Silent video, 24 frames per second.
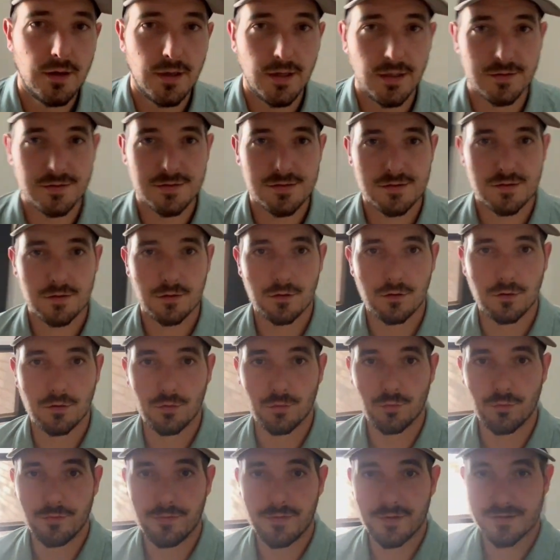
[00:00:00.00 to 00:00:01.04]
And
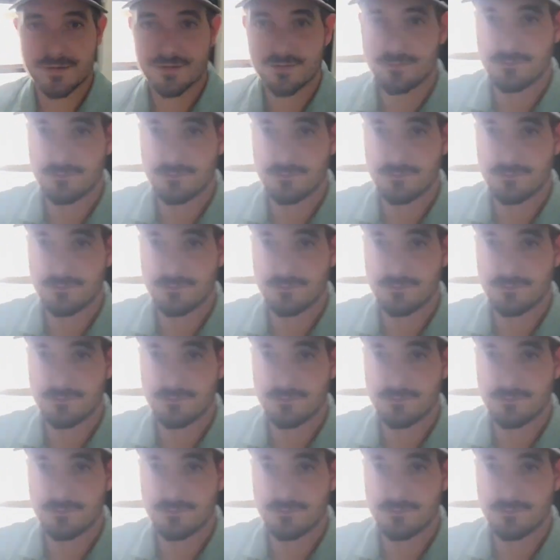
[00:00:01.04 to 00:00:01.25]
so this